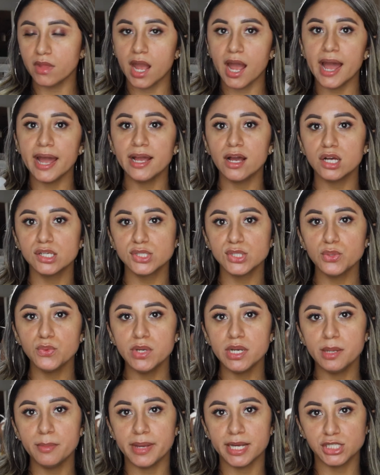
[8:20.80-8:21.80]
I also
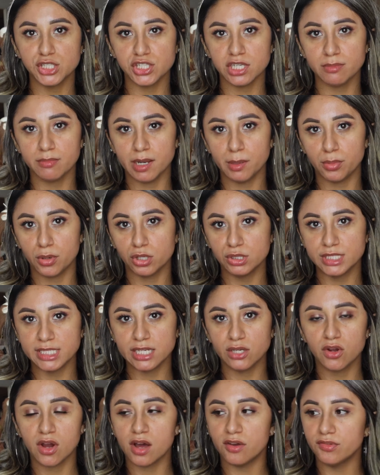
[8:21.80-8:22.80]
want to mention my
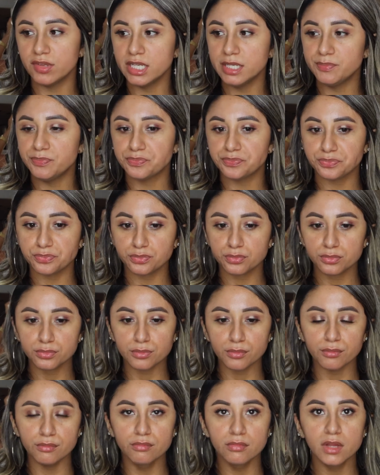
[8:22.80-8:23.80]
protein coffee.
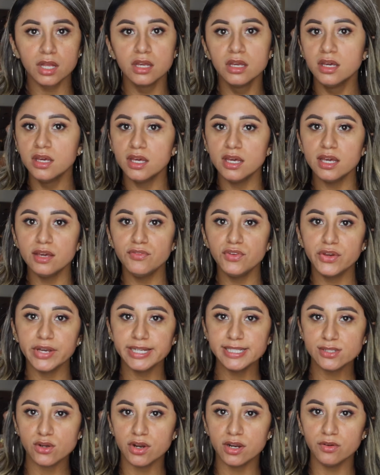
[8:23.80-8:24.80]
If you
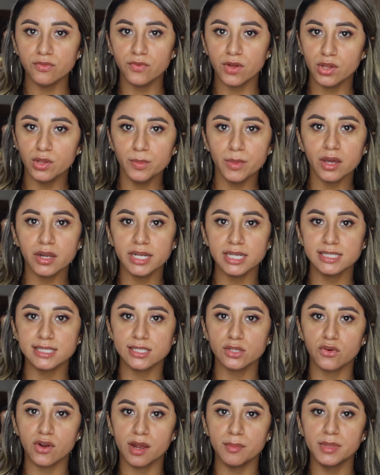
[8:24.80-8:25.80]
guys aren't following me on
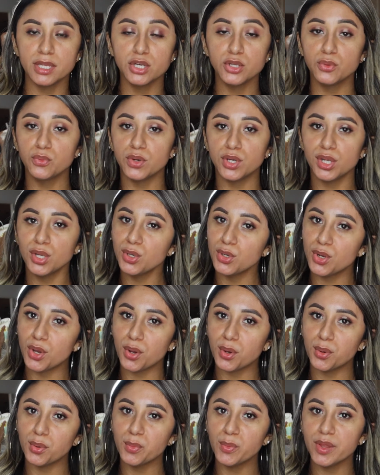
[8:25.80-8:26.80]
Instagram, then you wouldn't
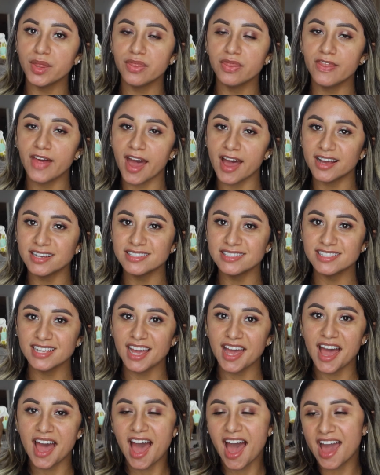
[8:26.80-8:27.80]
know that
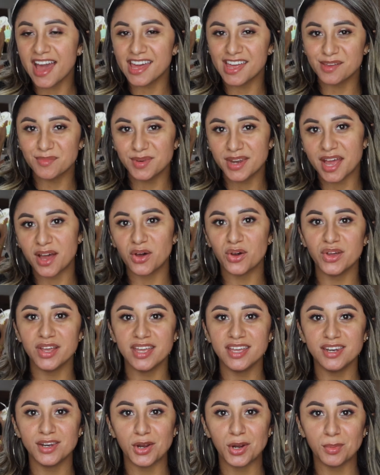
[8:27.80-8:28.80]
I am now
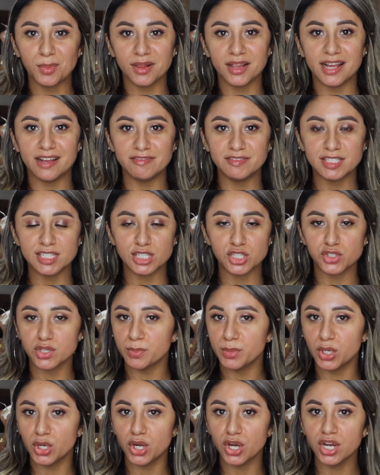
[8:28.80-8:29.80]
an Herbalife
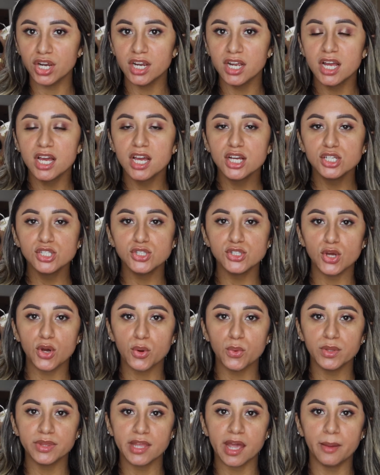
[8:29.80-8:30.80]
distributor. So
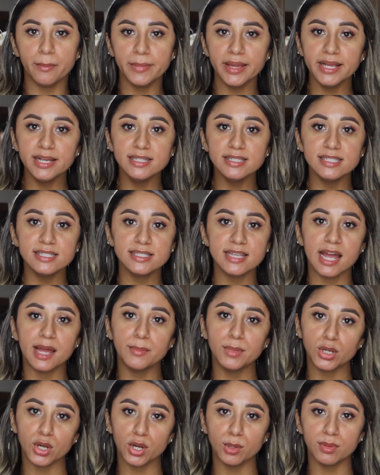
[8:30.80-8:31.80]
what that means is I am
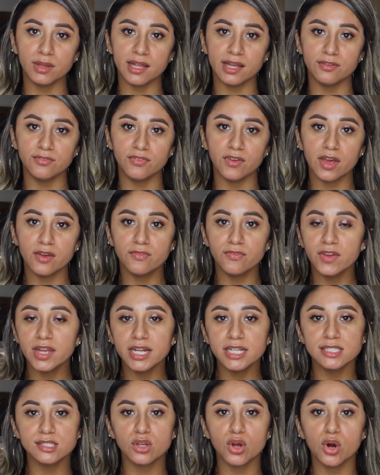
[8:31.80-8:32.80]
an Herbalife
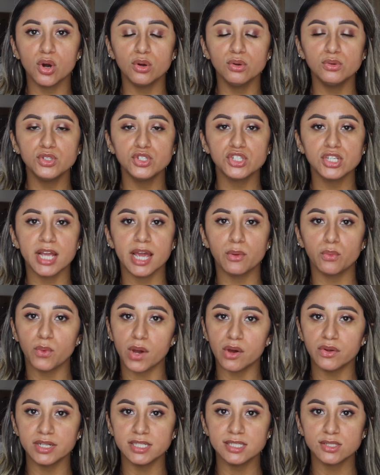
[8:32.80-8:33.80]
fitness coach and
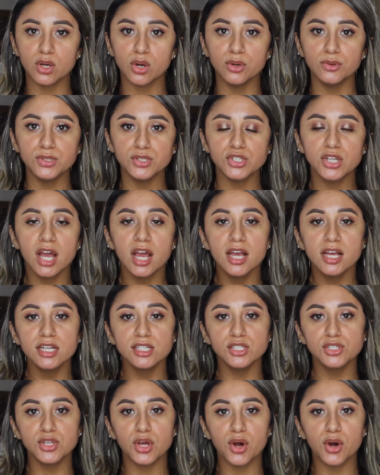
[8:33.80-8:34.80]
wellness coach.
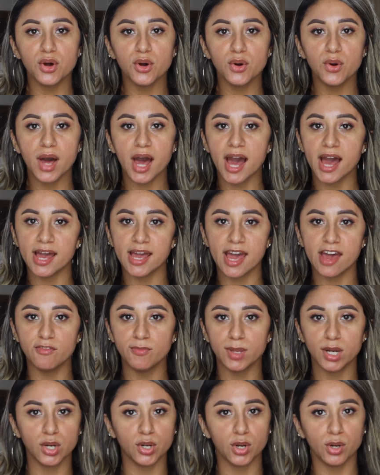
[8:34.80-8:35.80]
So I have
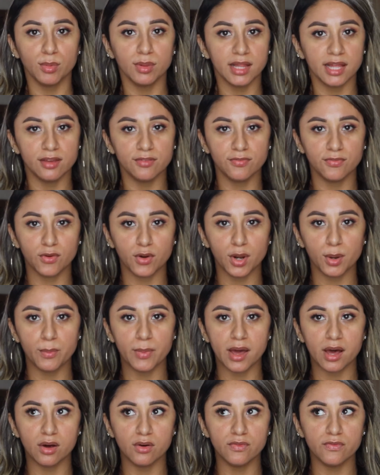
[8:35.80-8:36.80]
been on Herbalife for
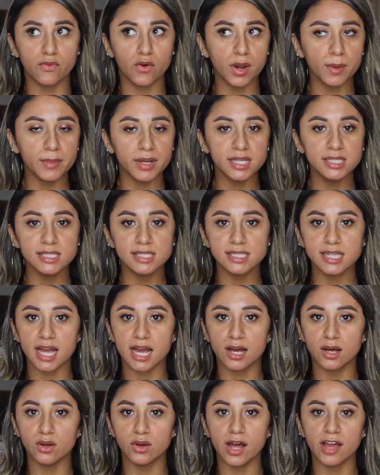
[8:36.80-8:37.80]
about 4 months
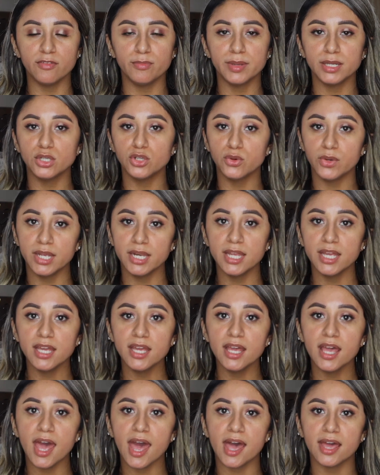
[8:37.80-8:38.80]
now. I've been doing
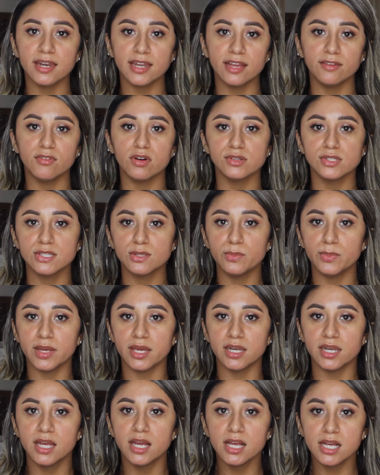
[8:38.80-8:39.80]
it, and I've also
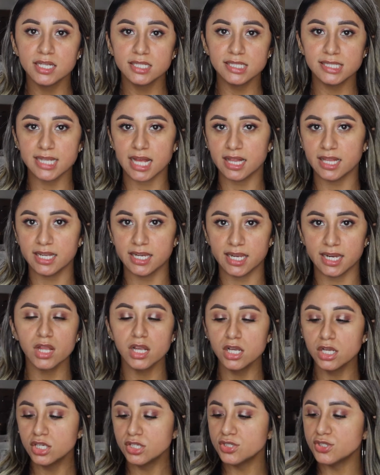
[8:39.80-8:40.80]
been selling it.
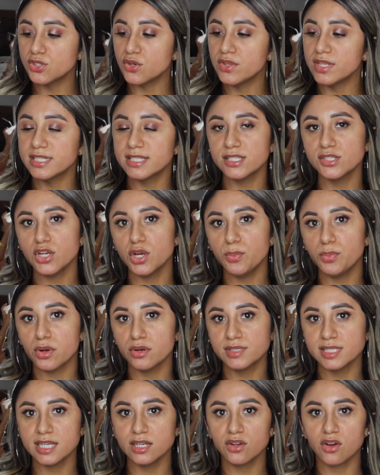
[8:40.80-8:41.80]
So this is our
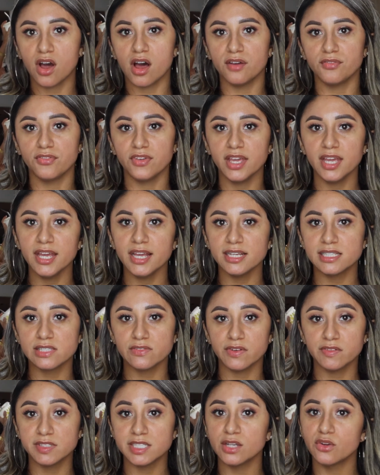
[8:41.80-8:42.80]
protein coffee. It's
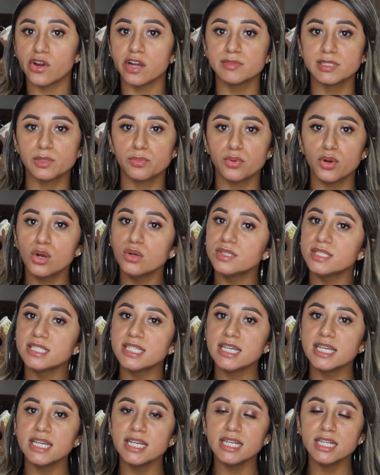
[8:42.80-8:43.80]
15 grams of
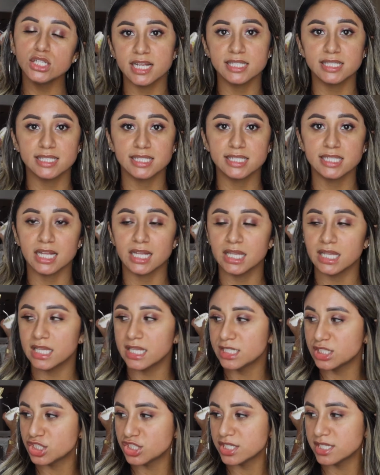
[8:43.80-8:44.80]
protein. It's
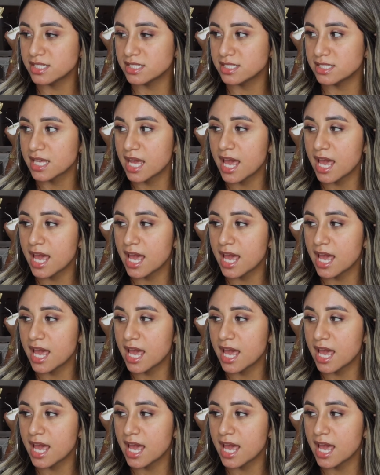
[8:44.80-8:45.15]
delicious